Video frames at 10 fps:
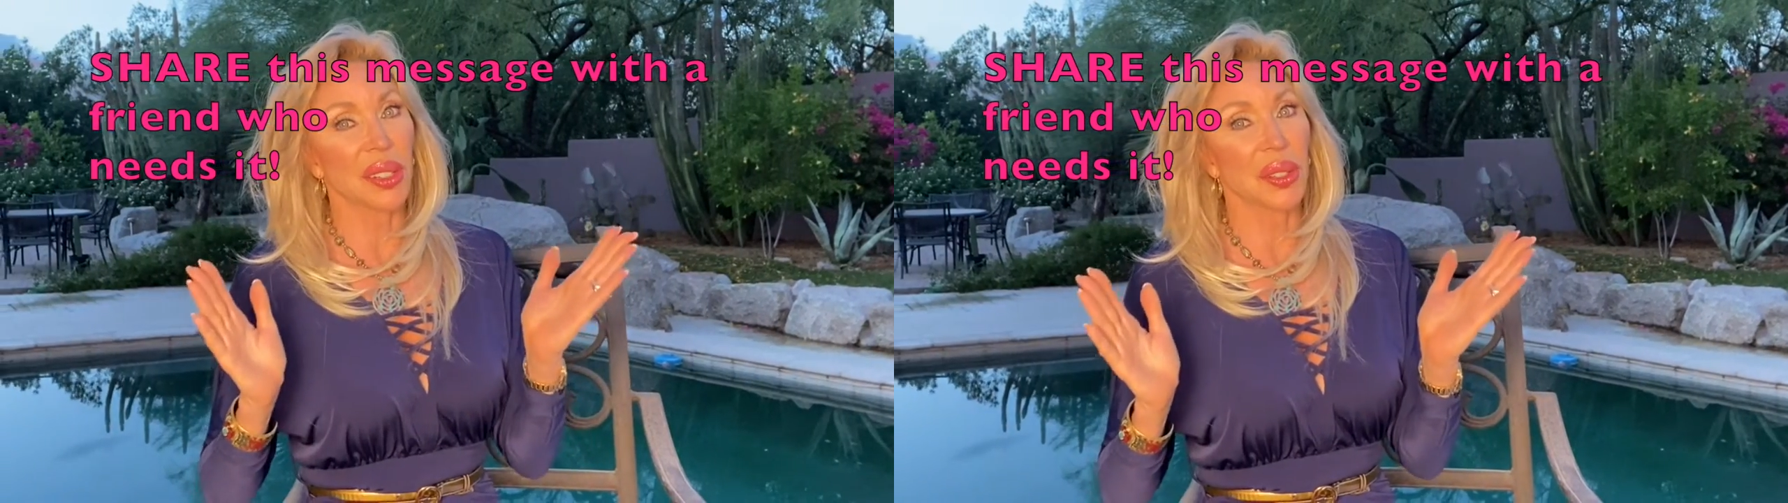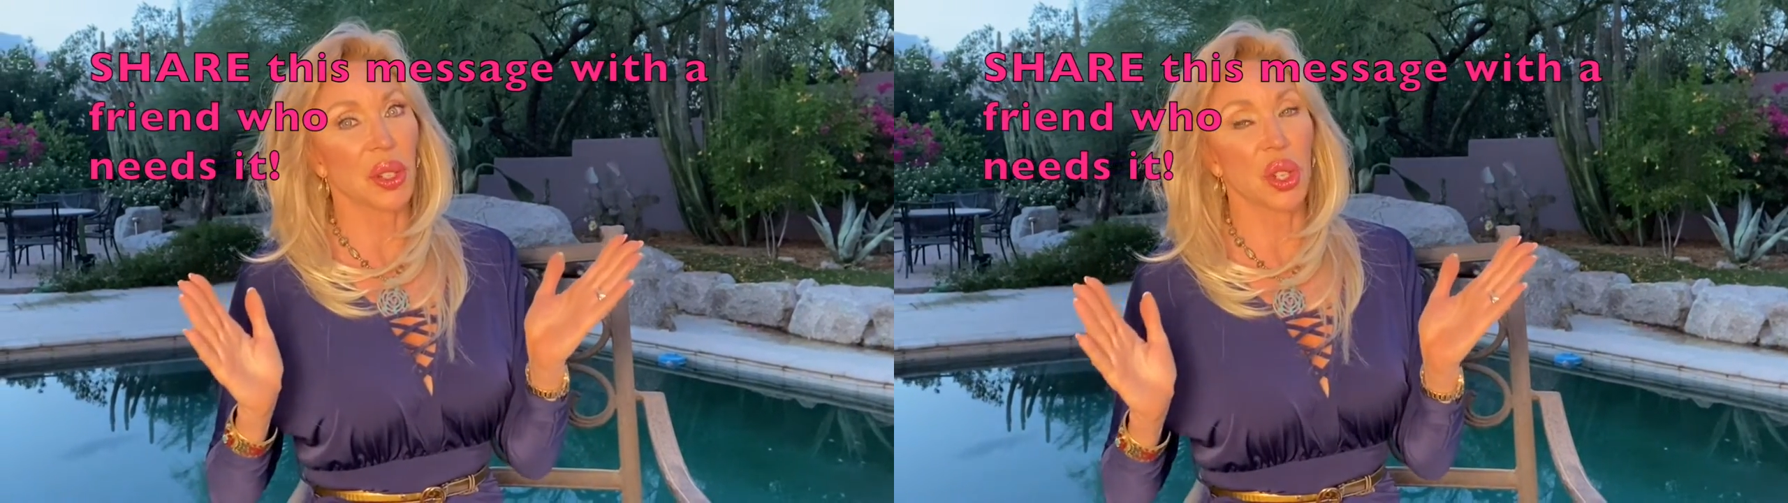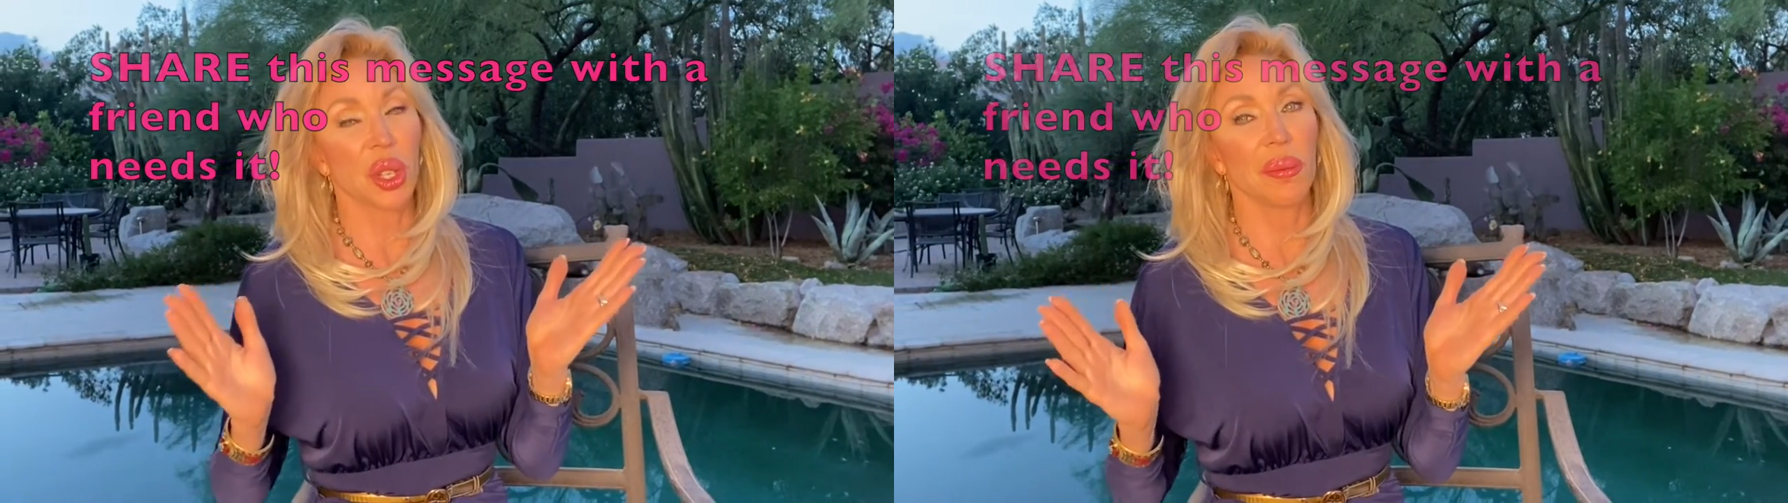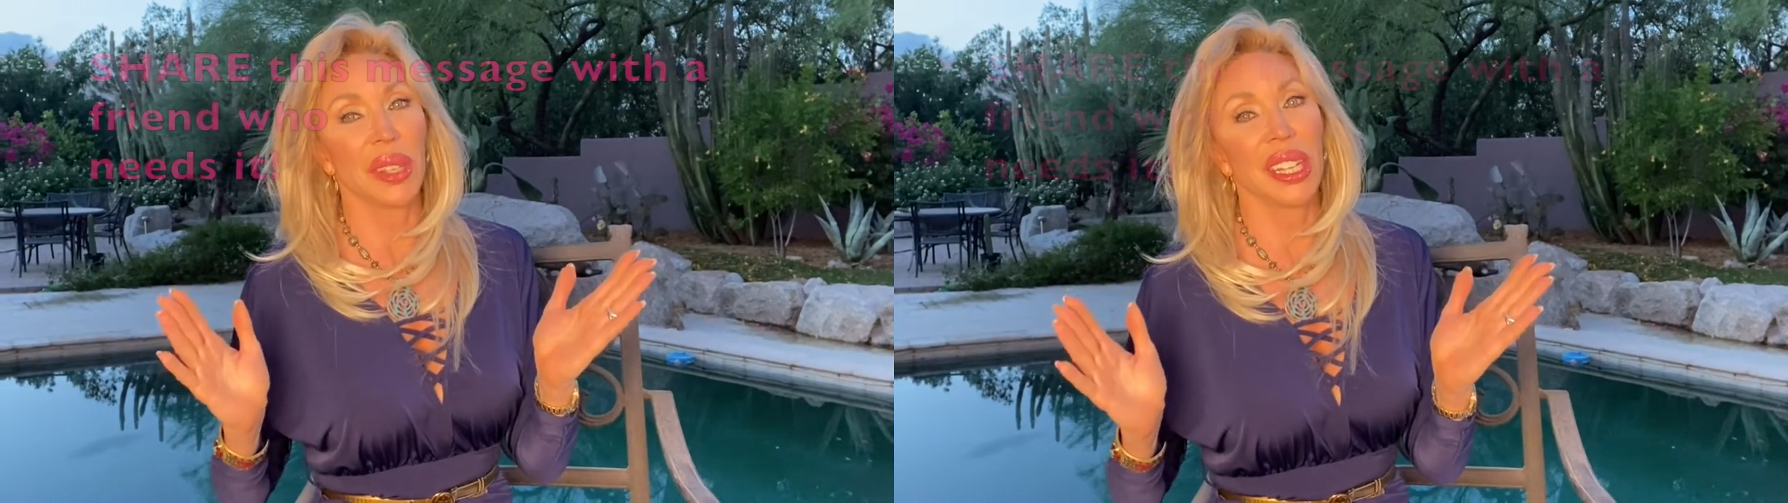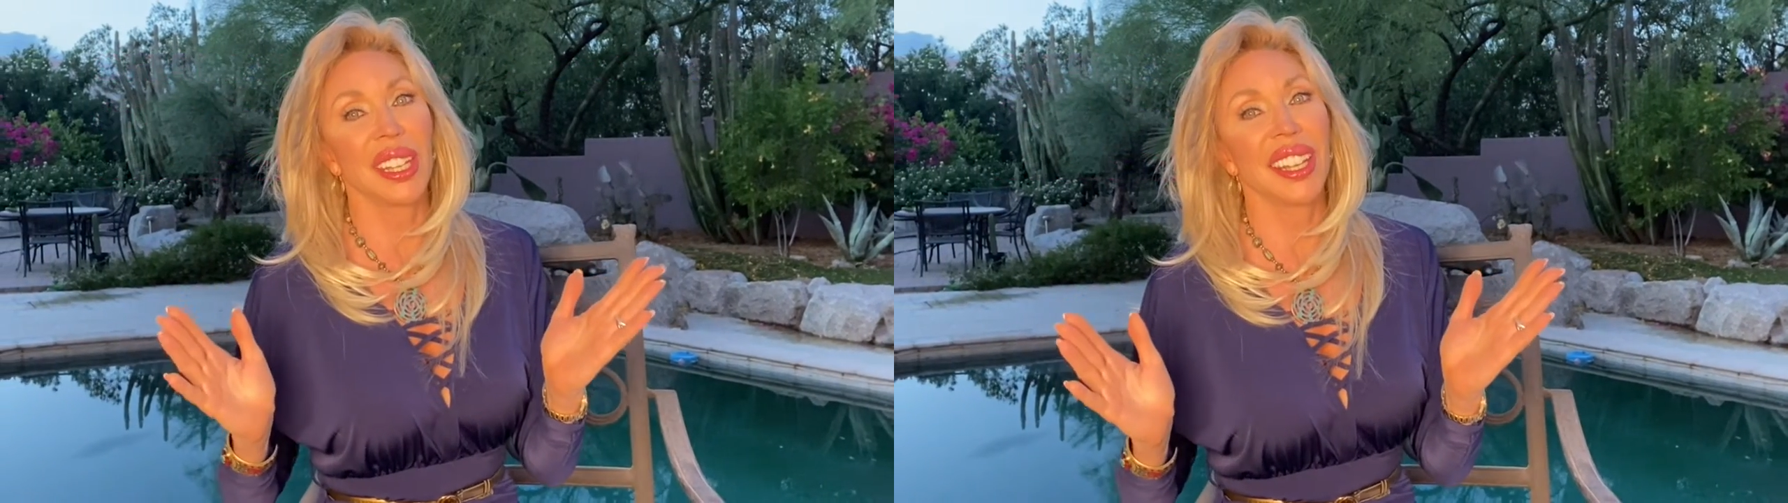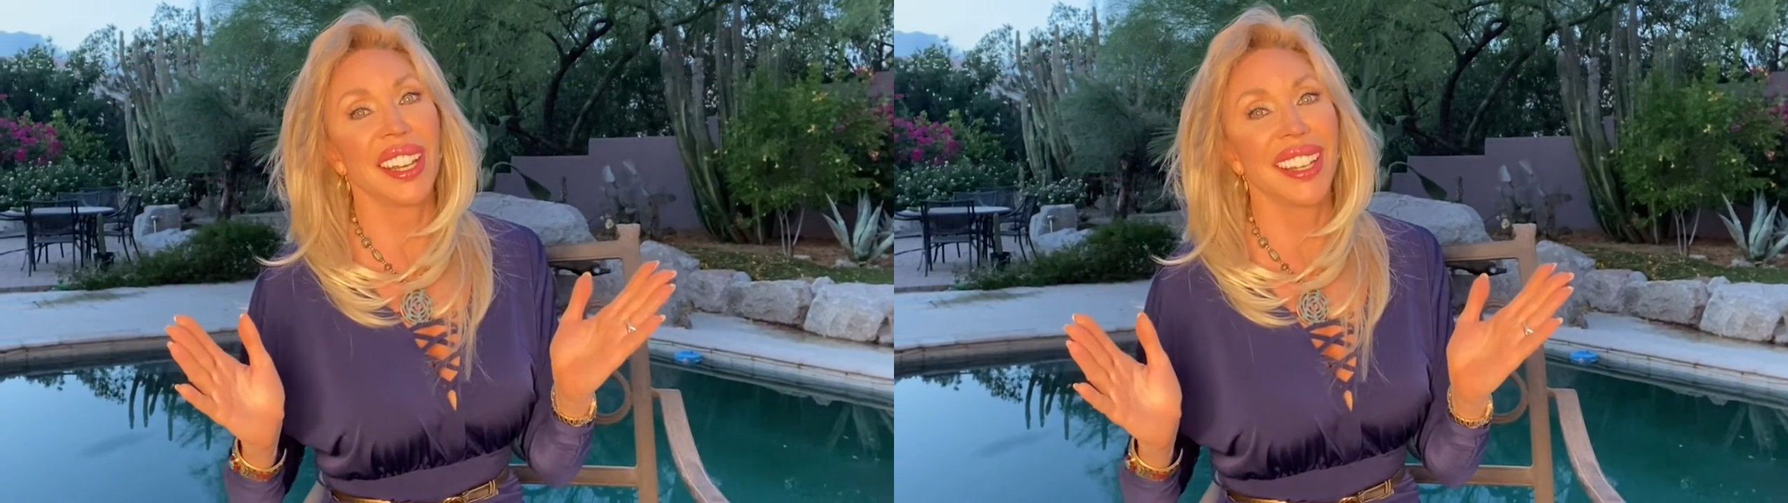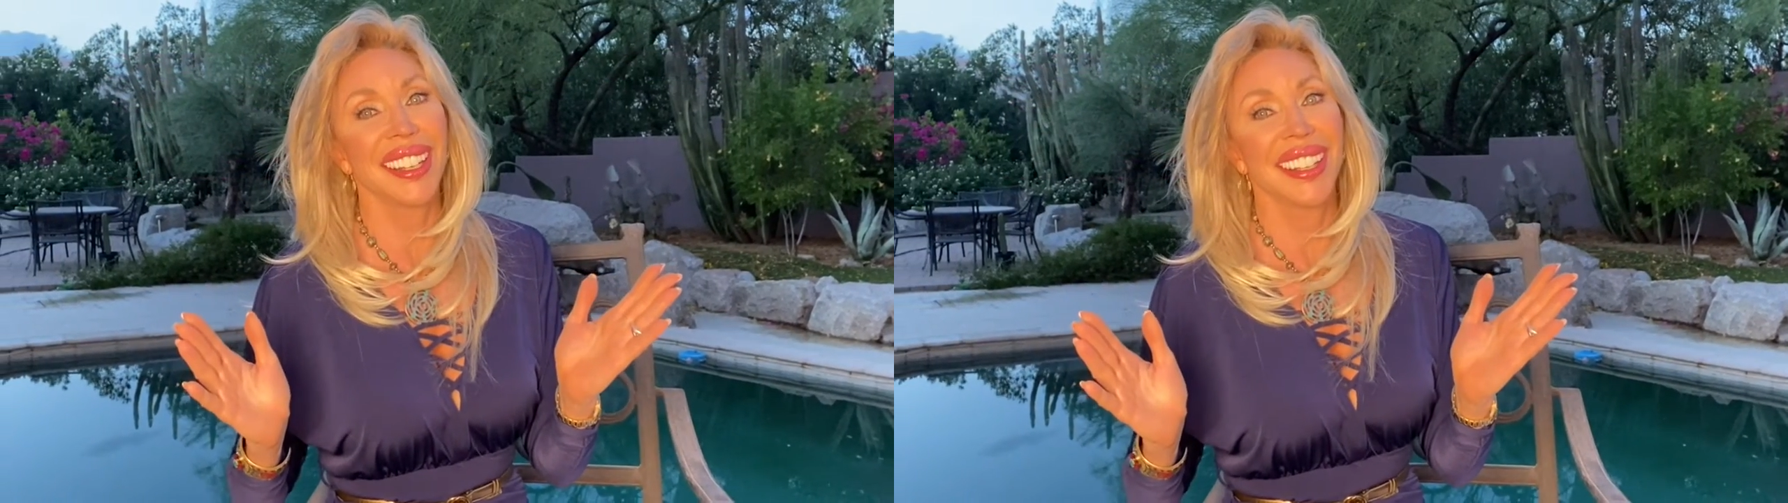social media